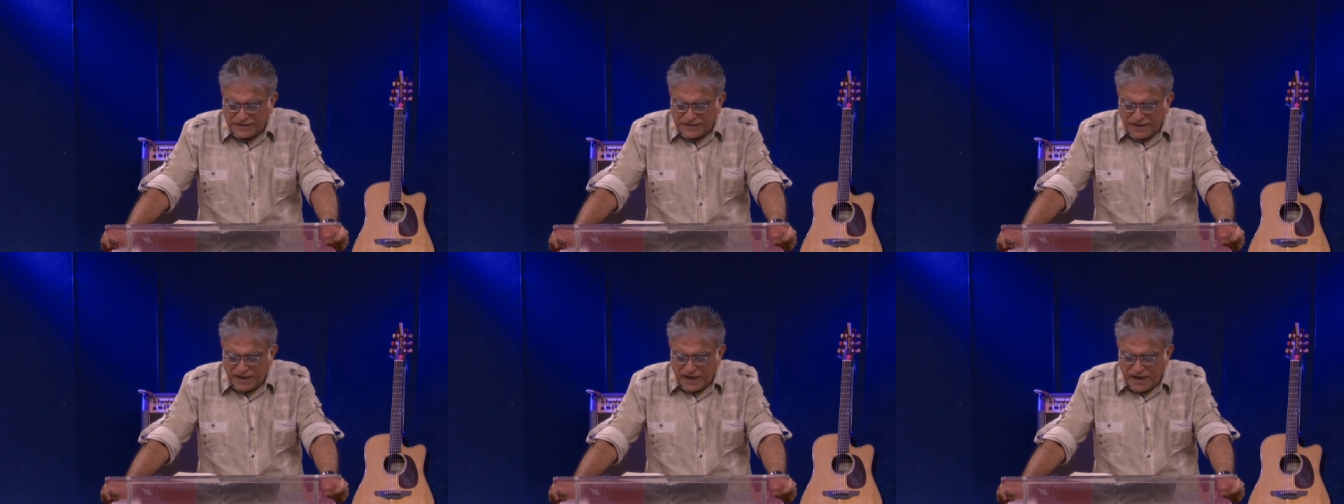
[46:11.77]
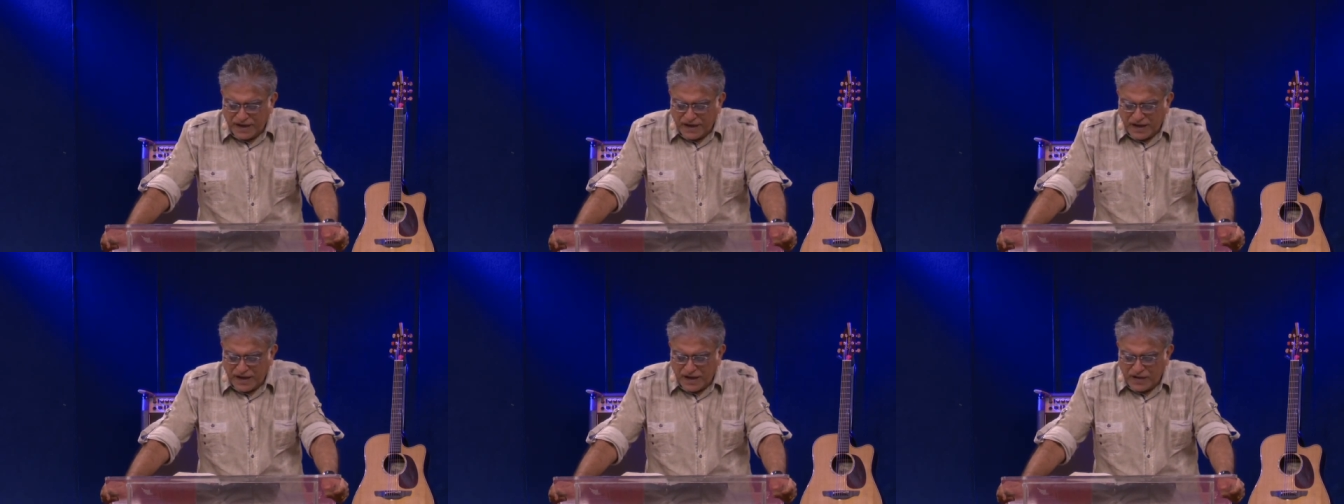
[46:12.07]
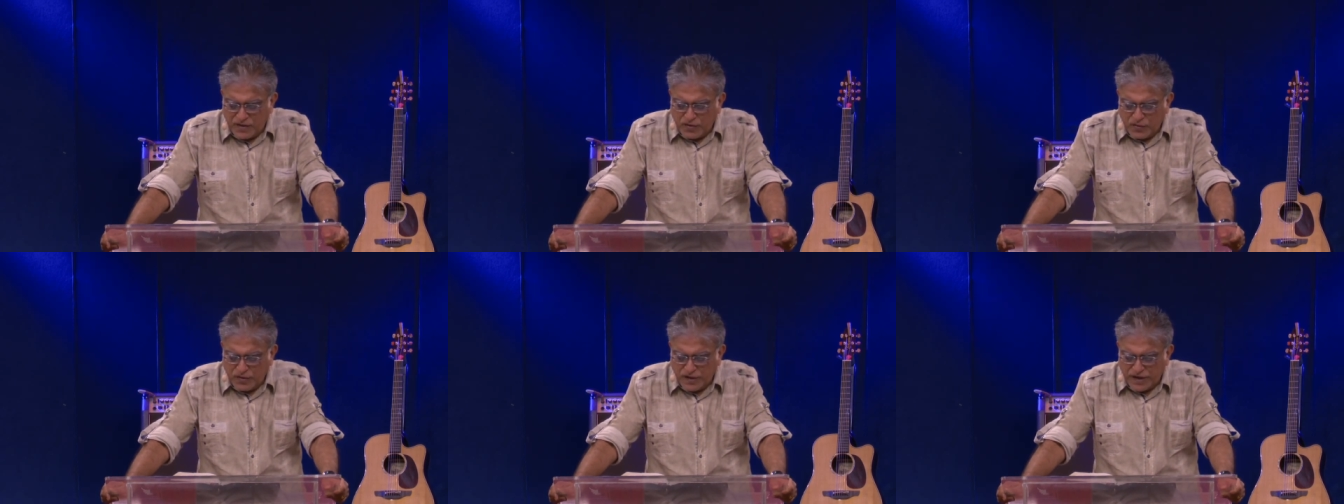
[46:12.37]
Day and night,
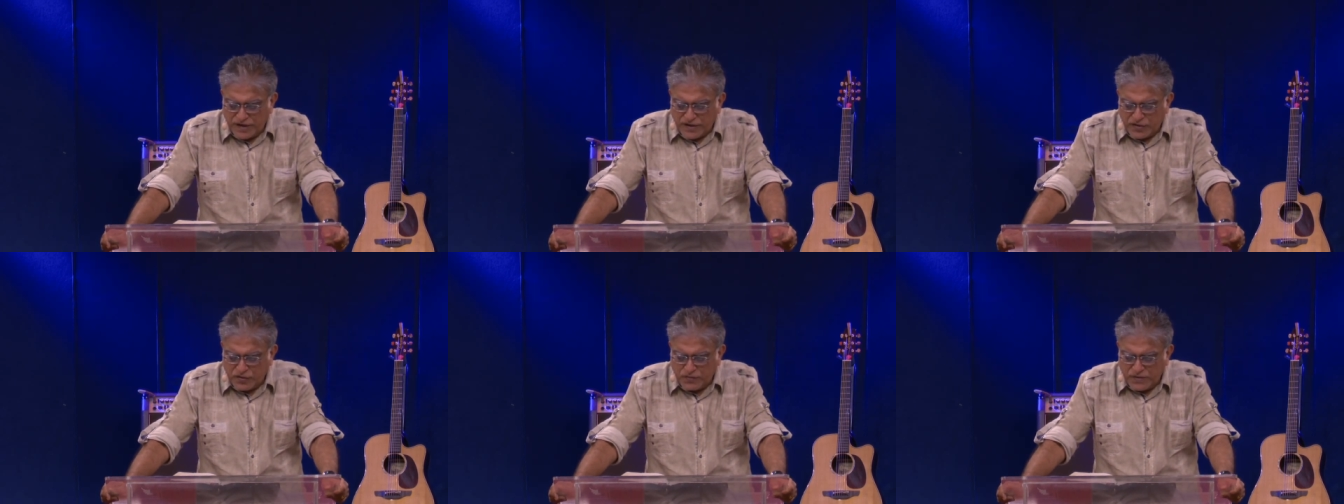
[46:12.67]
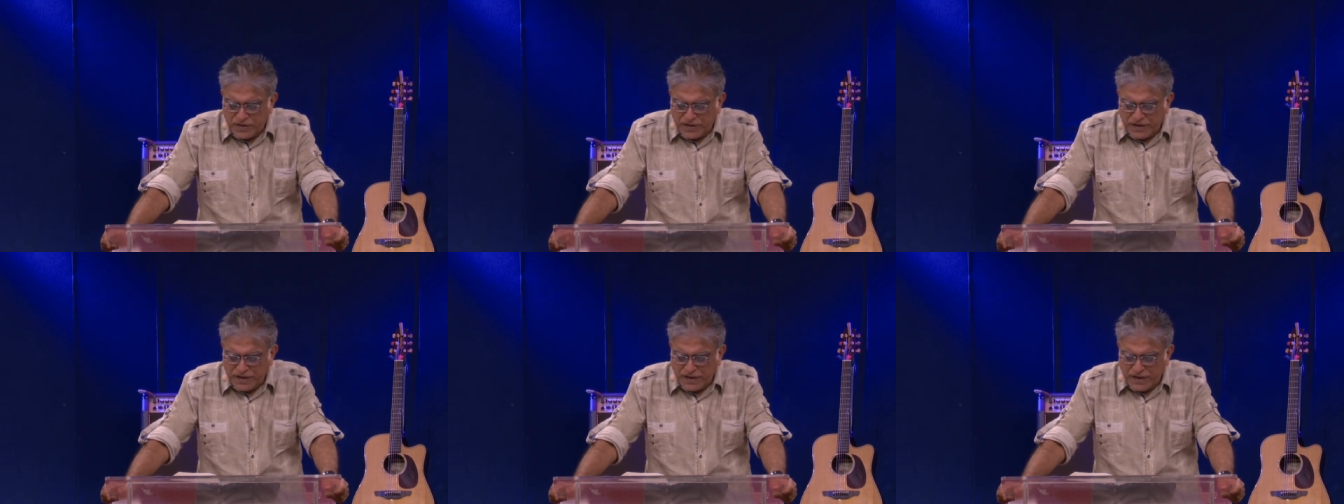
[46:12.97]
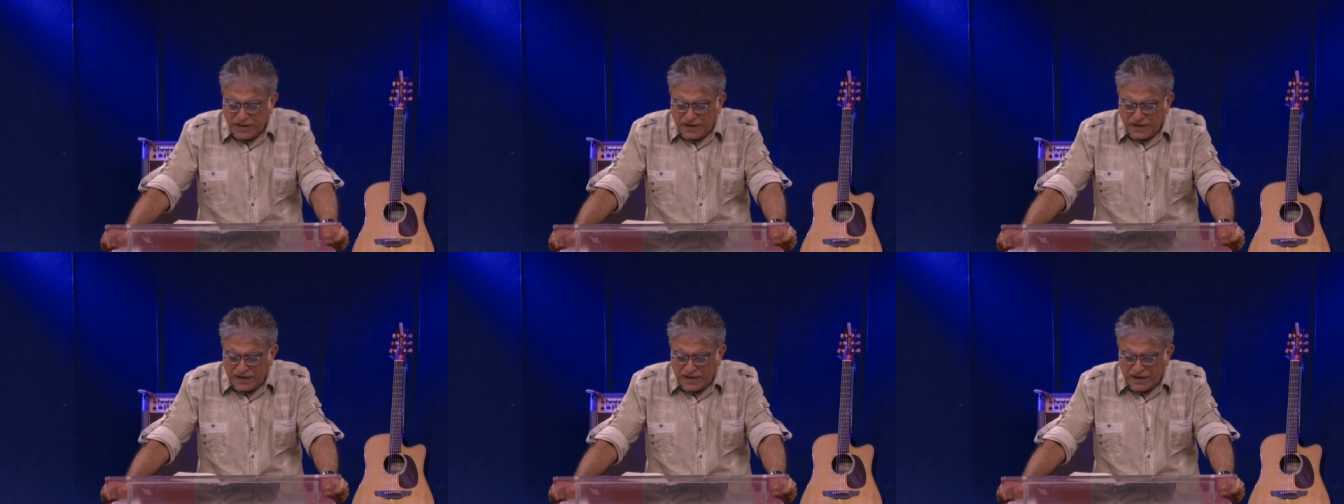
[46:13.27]
don't get into
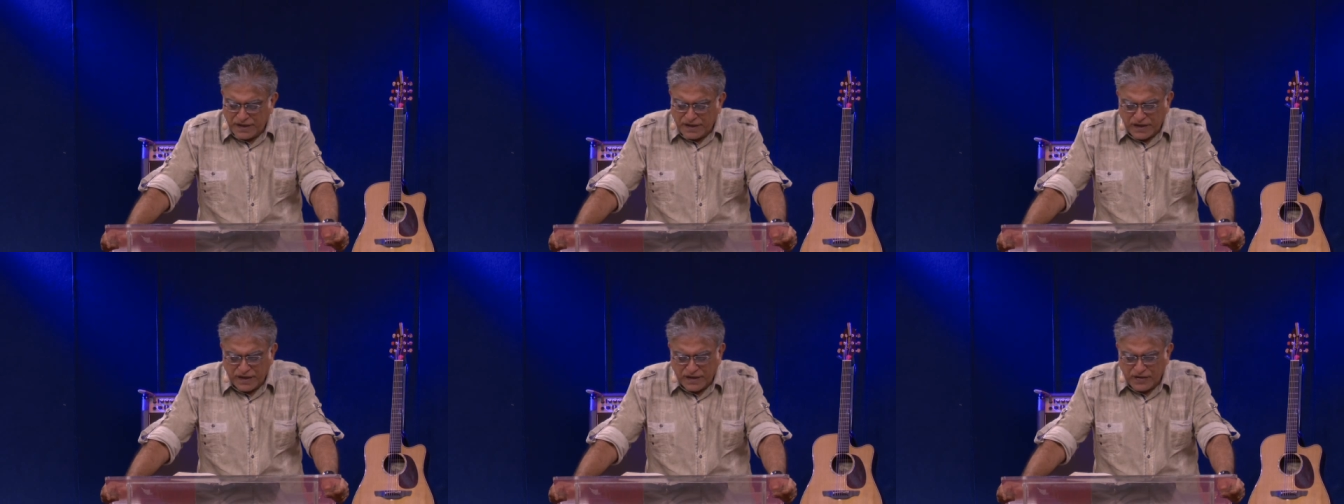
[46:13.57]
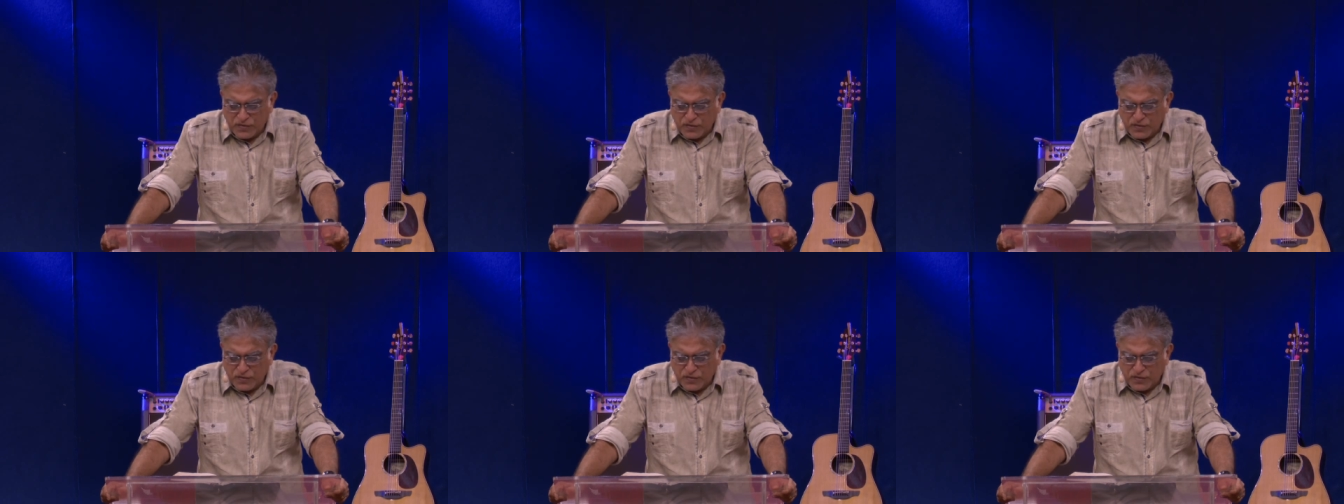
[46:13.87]
media. Day and night,